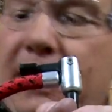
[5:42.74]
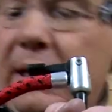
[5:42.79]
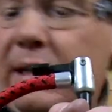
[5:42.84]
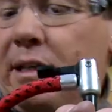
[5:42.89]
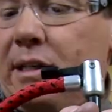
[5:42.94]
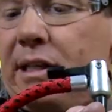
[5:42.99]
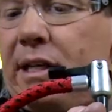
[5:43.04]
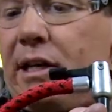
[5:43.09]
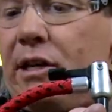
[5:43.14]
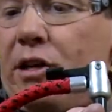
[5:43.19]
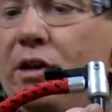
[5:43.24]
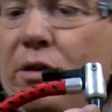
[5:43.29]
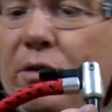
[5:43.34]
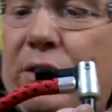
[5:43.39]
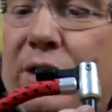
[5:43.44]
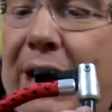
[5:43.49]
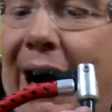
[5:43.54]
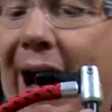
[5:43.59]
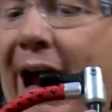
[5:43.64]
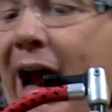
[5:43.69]

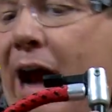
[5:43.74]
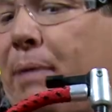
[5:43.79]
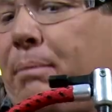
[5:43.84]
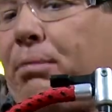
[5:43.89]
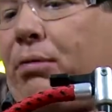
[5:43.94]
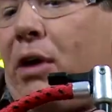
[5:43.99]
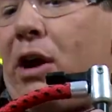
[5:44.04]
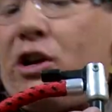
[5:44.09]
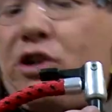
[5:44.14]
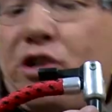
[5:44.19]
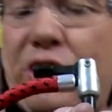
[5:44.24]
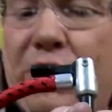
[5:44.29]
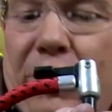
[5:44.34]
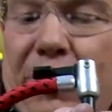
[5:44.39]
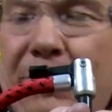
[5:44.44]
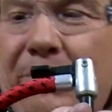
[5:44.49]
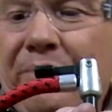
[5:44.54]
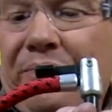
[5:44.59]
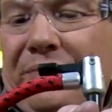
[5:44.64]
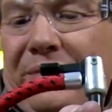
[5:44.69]
Continue to add
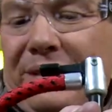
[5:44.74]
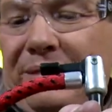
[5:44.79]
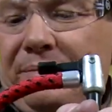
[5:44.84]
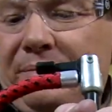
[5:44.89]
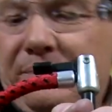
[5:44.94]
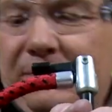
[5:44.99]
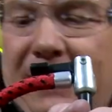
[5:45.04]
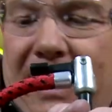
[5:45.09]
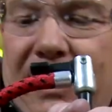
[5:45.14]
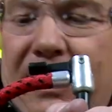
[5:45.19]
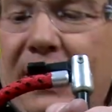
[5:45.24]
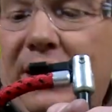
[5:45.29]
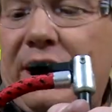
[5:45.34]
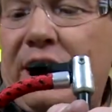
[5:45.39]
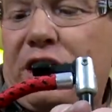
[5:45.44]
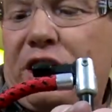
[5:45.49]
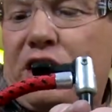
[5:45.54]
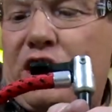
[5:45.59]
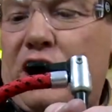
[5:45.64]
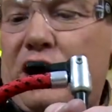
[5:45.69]
pressure. Mm, I think
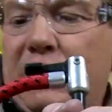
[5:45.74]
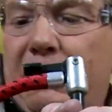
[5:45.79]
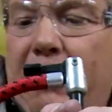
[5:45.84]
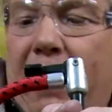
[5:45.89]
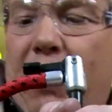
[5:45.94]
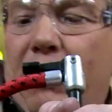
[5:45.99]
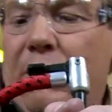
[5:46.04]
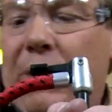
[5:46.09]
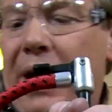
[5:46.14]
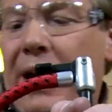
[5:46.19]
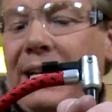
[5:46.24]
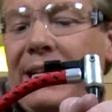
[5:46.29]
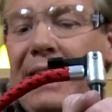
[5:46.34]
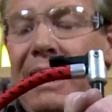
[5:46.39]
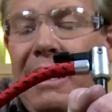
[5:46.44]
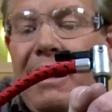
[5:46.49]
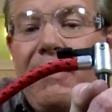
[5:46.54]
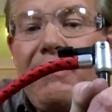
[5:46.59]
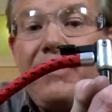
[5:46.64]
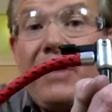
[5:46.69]
this is just about right.
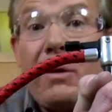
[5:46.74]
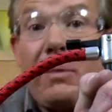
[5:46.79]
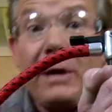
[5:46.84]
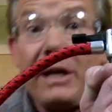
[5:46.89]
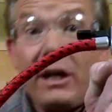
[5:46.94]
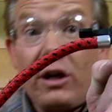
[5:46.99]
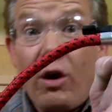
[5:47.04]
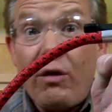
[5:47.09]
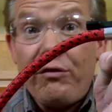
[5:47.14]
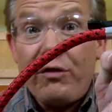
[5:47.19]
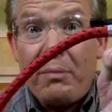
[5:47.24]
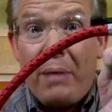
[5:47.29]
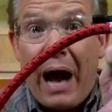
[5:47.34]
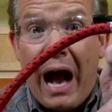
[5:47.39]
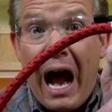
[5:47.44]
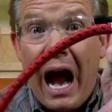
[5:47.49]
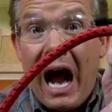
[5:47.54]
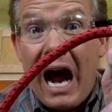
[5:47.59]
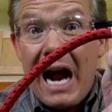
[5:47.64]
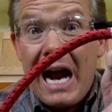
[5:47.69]
Now we're gonna go from a
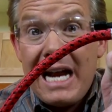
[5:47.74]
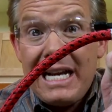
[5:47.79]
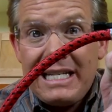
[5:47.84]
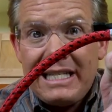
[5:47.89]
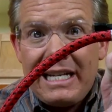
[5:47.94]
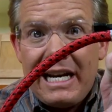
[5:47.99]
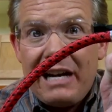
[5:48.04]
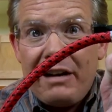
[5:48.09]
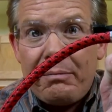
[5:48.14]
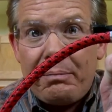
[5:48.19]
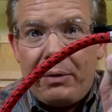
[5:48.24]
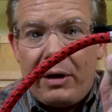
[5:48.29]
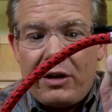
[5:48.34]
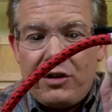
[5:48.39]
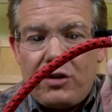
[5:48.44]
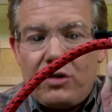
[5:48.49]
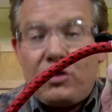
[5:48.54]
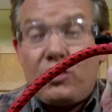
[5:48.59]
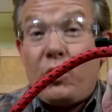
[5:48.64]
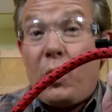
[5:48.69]
high state of
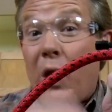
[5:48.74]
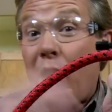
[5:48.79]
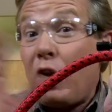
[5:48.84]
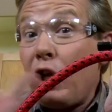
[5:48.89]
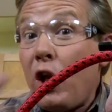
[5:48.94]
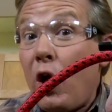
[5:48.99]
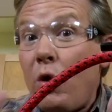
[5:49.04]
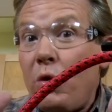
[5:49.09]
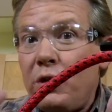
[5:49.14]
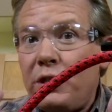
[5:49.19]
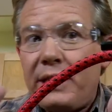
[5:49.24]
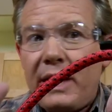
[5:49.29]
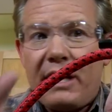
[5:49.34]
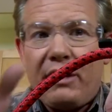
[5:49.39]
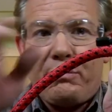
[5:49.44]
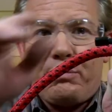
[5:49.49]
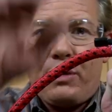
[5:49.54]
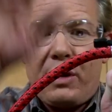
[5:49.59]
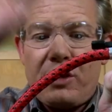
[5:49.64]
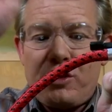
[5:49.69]
pressure to a low state
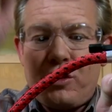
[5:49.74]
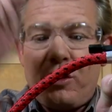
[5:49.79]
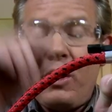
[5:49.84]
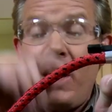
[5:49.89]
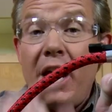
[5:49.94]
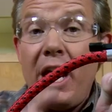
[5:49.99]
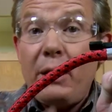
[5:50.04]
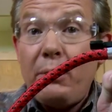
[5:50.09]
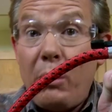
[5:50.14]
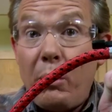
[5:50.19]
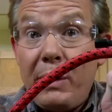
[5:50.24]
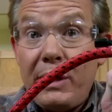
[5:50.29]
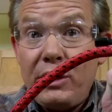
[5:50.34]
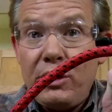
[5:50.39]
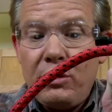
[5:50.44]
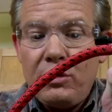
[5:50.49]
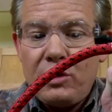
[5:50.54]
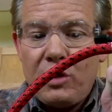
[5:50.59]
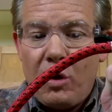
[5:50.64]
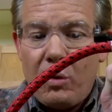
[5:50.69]
of pressure. When we
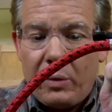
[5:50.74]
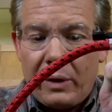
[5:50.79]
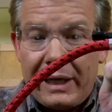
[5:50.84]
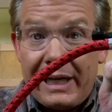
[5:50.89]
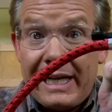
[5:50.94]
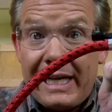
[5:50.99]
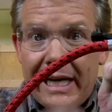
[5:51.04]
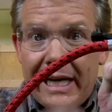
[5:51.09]
do so, we're gonna